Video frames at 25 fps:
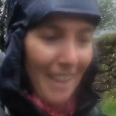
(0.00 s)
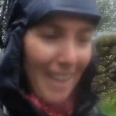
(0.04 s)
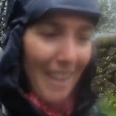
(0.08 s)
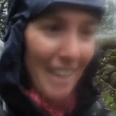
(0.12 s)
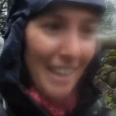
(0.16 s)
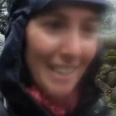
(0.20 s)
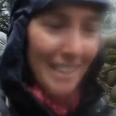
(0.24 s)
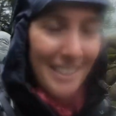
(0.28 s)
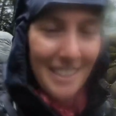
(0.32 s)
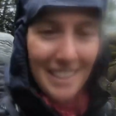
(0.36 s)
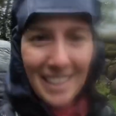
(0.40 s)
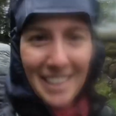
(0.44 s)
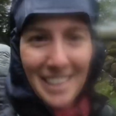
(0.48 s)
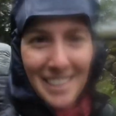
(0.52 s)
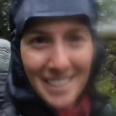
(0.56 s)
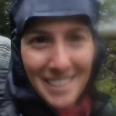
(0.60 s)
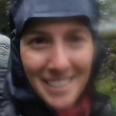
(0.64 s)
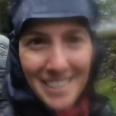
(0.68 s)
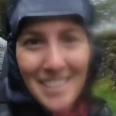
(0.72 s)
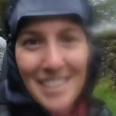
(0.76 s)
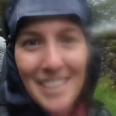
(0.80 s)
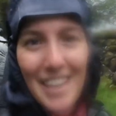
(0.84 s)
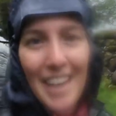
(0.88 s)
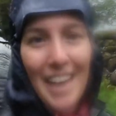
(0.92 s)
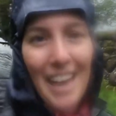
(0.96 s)
At
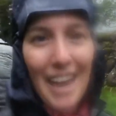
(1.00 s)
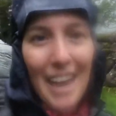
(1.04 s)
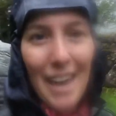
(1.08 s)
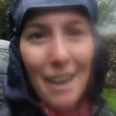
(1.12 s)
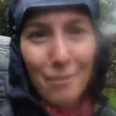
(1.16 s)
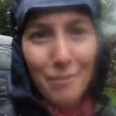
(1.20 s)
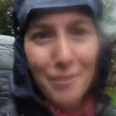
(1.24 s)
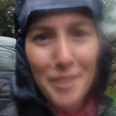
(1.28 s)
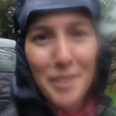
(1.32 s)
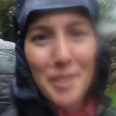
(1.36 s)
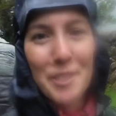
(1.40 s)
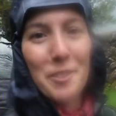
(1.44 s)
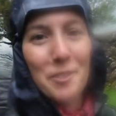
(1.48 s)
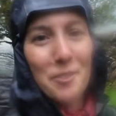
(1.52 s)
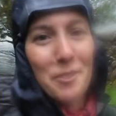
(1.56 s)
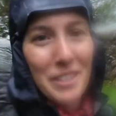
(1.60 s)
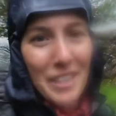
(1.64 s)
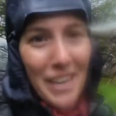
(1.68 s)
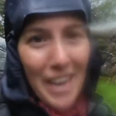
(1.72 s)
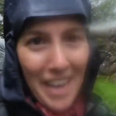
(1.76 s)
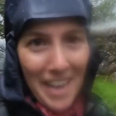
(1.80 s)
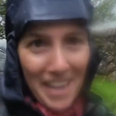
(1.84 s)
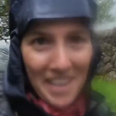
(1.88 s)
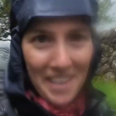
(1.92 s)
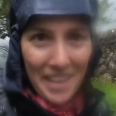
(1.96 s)
least after
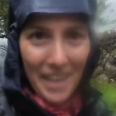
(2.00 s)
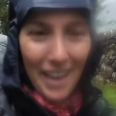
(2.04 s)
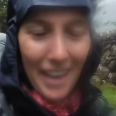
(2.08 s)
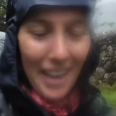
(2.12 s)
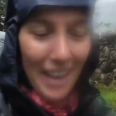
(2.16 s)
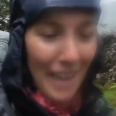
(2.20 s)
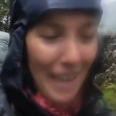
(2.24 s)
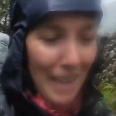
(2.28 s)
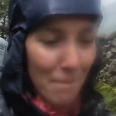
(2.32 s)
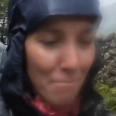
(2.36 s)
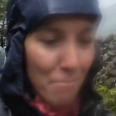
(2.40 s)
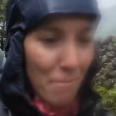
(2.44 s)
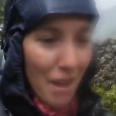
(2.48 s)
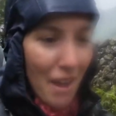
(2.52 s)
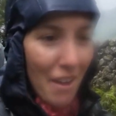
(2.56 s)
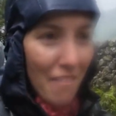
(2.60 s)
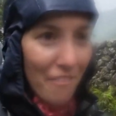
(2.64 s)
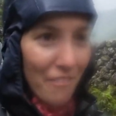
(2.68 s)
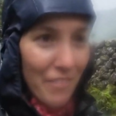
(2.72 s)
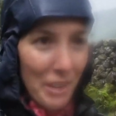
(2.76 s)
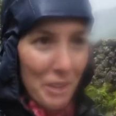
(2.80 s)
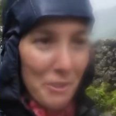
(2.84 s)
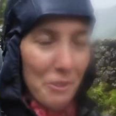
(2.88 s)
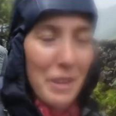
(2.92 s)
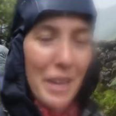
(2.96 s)
today I'm
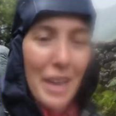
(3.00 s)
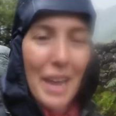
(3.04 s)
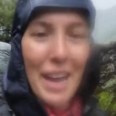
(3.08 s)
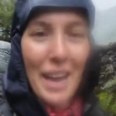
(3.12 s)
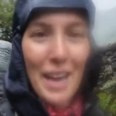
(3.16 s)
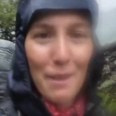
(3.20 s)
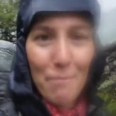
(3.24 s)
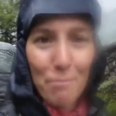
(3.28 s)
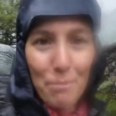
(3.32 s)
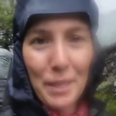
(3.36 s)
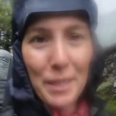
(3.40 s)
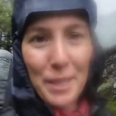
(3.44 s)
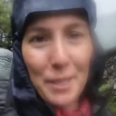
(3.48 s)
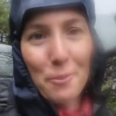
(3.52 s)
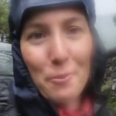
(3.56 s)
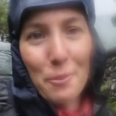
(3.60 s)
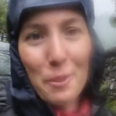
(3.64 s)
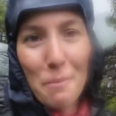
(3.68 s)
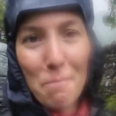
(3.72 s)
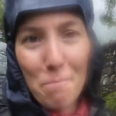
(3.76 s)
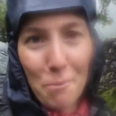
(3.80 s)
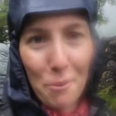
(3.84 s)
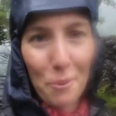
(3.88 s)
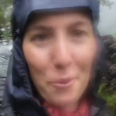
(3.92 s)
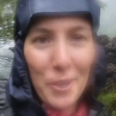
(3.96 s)
very happy to
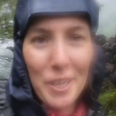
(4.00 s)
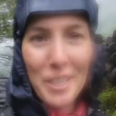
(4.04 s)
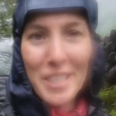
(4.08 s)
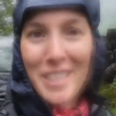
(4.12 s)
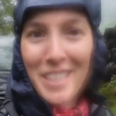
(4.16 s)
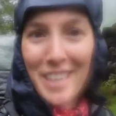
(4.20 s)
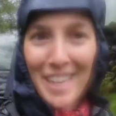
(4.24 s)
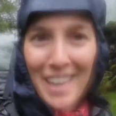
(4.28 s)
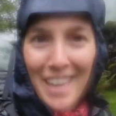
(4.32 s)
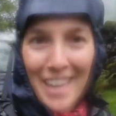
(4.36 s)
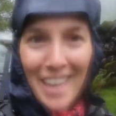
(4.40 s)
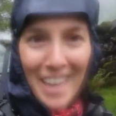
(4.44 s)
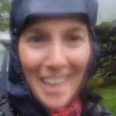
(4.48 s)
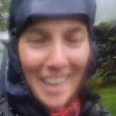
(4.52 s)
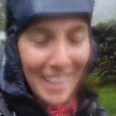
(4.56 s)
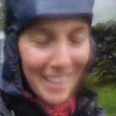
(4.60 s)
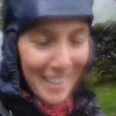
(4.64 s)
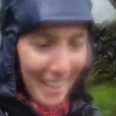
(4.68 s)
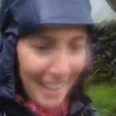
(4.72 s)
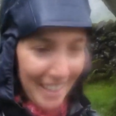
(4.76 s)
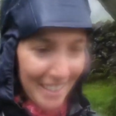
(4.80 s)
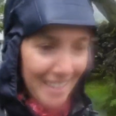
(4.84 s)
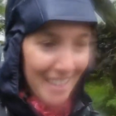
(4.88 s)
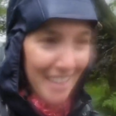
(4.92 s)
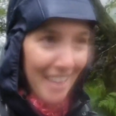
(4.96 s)
report
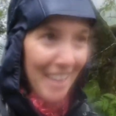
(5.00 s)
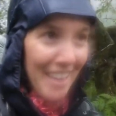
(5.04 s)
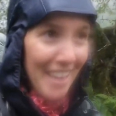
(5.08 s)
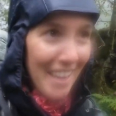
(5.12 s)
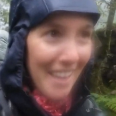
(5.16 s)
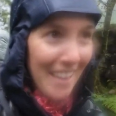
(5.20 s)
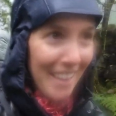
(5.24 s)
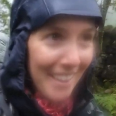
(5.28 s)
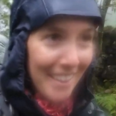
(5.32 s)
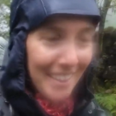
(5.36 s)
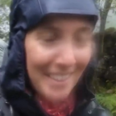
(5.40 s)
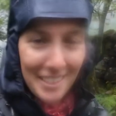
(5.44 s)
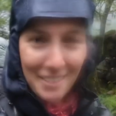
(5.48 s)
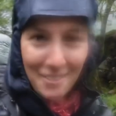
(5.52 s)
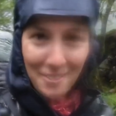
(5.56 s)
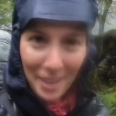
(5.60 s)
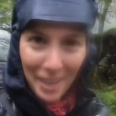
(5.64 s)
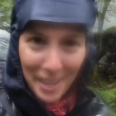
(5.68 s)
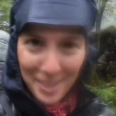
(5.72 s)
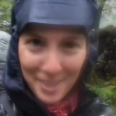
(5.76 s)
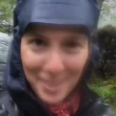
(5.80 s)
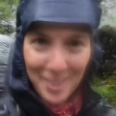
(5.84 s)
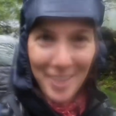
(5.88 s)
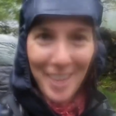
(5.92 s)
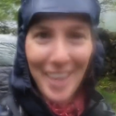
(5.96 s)
that the
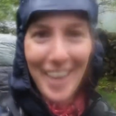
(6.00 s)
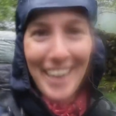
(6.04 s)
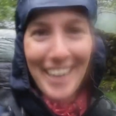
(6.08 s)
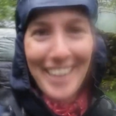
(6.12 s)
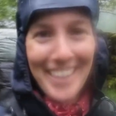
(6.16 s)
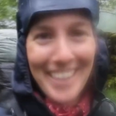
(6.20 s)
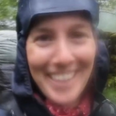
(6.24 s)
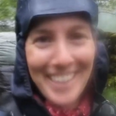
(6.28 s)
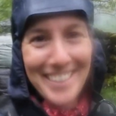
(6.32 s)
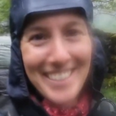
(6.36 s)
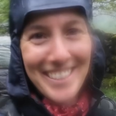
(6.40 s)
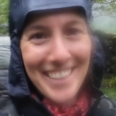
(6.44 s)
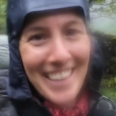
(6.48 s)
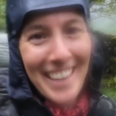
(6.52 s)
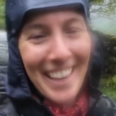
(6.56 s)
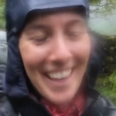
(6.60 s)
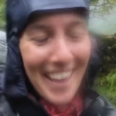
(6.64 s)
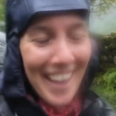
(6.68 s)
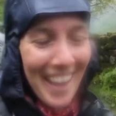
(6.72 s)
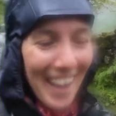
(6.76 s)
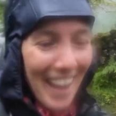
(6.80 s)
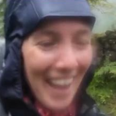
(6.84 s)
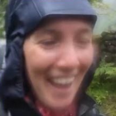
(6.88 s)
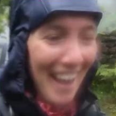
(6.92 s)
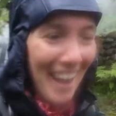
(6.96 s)
rain jacket
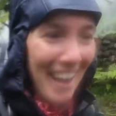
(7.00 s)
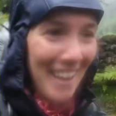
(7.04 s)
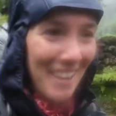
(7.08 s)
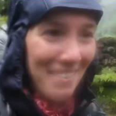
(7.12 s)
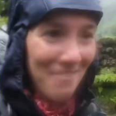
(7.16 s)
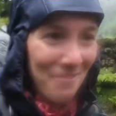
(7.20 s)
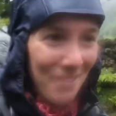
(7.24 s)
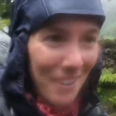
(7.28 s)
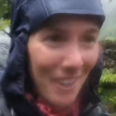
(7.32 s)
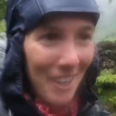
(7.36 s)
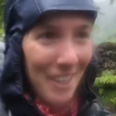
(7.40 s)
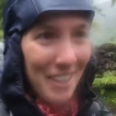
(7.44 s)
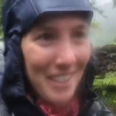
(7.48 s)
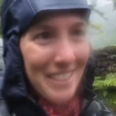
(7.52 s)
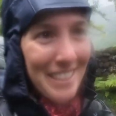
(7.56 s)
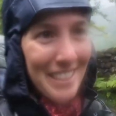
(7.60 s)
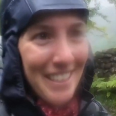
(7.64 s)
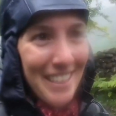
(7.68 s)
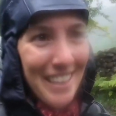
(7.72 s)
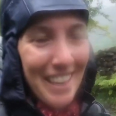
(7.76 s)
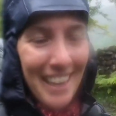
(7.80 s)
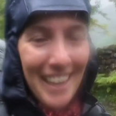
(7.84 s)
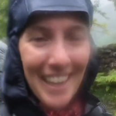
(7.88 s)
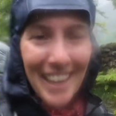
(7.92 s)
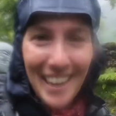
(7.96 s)
I
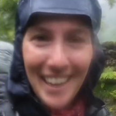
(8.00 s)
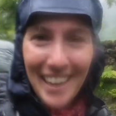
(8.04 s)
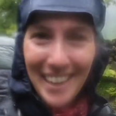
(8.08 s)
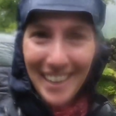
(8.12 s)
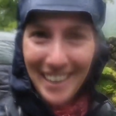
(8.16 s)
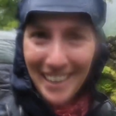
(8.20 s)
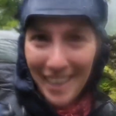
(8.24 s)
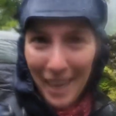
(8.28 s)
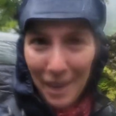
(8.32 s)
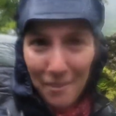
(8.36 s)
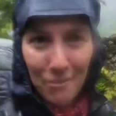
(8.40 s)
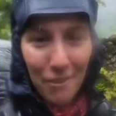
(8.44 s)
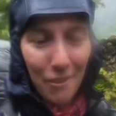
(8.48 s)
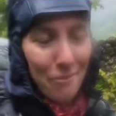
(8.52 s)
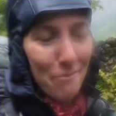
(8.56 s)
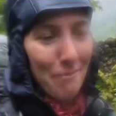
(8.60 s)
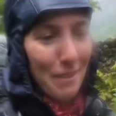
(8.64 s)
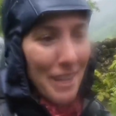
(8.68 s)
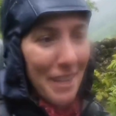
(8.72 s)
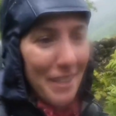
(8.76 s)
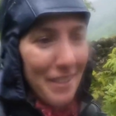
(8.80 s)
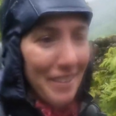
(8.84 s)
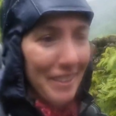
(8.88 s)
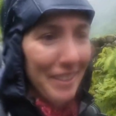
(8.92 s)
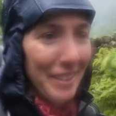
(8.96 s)
bought a couple of
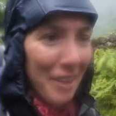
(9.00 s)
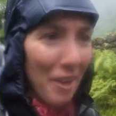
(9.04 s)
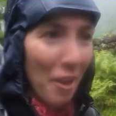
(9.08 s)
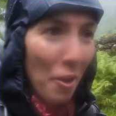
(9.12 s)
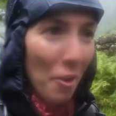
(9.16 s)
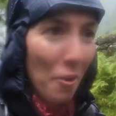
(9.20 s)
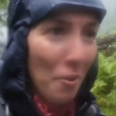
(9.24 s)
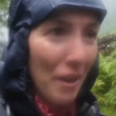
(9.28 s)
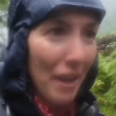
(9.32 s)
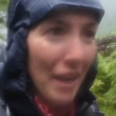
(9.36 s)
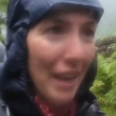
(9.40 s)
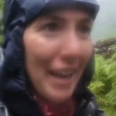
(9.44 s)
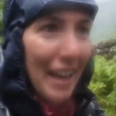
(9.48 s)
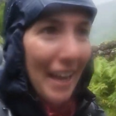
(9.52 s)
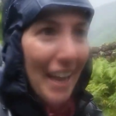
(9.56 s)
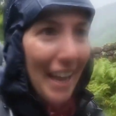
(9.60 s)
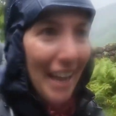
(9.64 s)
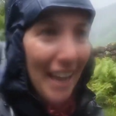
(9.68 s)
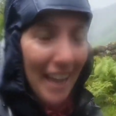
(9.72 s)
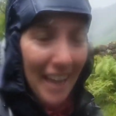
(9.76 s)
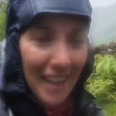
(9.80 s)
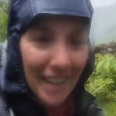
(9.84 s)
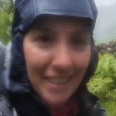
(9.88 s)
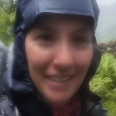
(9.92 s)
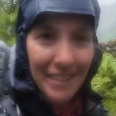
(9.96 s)
months ago
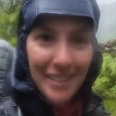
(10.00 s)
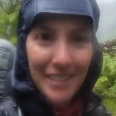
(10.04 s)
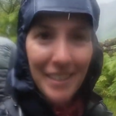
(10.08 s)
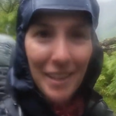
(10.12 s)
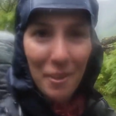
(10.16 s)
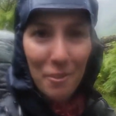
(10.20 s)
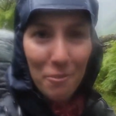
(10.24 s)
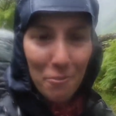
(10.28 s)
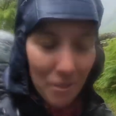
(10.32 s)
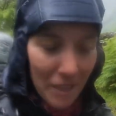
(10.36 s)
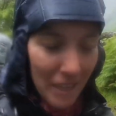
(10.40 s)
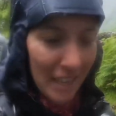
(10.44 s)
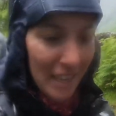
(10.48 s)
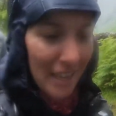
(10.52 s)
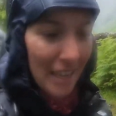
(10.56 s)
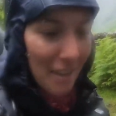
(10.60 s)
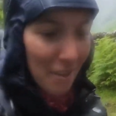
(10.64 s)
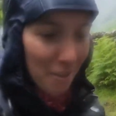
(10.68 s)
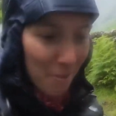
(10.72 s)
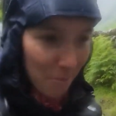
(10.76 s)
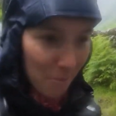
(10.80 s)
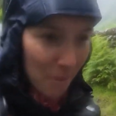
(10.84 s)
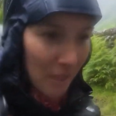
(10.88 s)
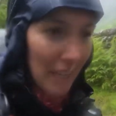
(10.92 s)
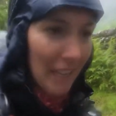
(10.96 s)
is
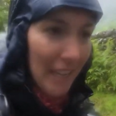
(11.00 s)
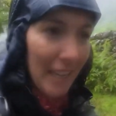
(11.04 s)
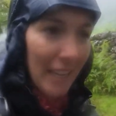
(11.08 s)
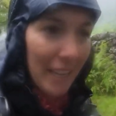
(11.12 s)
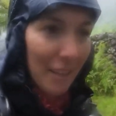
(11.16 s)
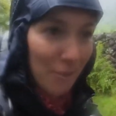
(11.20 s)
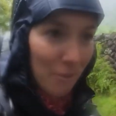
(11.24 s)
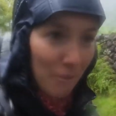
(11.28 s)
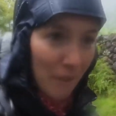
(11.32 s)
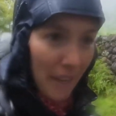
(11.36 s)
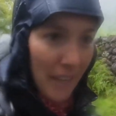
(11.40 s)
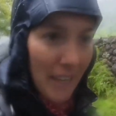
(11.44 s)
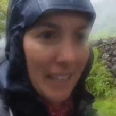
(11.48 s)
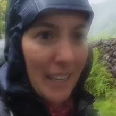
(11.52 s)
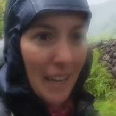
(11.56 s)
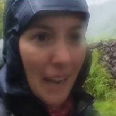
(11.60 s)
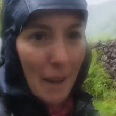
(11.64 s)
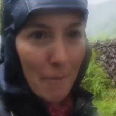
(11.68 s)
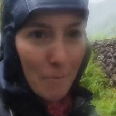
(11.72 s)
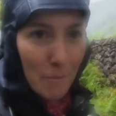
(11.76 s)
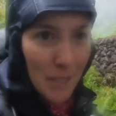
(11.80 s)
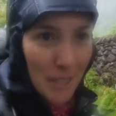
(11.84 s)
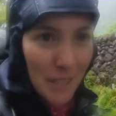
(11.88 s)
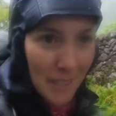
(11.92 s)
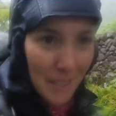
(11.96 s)
really great.
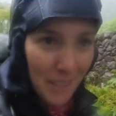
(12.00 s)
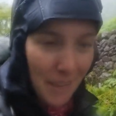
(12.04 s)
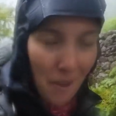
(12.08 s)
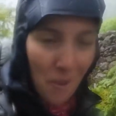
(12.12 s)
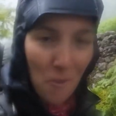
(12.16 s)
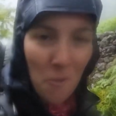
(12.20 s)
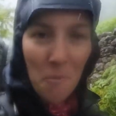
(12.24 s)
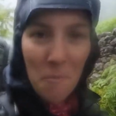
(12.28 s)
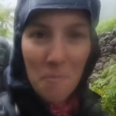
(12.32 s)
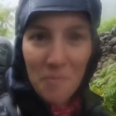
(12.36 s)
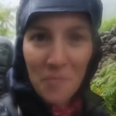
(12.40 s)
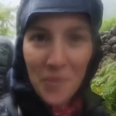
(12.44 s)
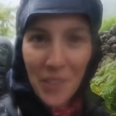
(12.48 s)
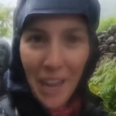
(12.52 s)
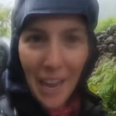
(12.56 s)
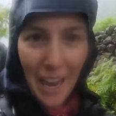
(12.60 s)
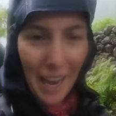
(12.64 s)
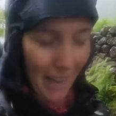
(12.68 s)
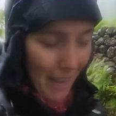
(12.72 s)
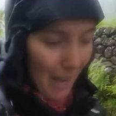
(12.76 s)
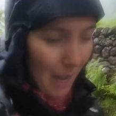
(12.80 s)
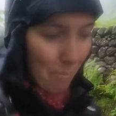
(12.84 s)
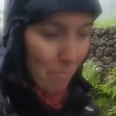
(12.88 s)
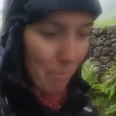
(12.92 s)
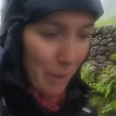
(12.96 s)
I'm so
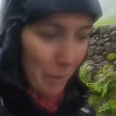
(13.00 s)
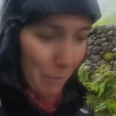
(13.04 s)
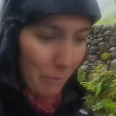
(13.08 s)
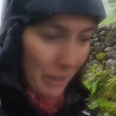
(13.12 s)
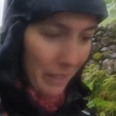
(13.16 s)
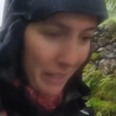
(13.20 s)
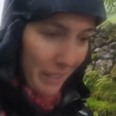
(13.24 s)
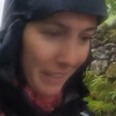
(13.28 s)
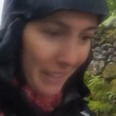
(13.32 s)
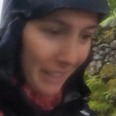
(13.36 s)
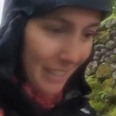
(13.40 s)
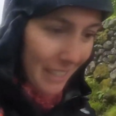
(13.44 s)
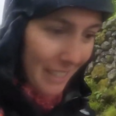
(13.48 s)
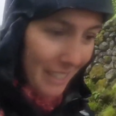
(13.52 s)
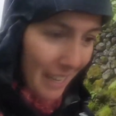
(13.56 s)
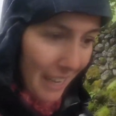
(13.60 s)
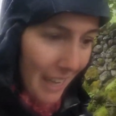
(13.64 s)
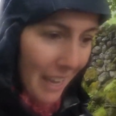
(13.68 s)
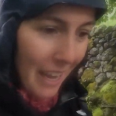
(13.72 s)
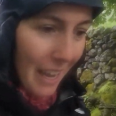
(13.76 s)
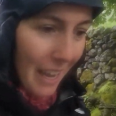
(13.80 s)
happy with it.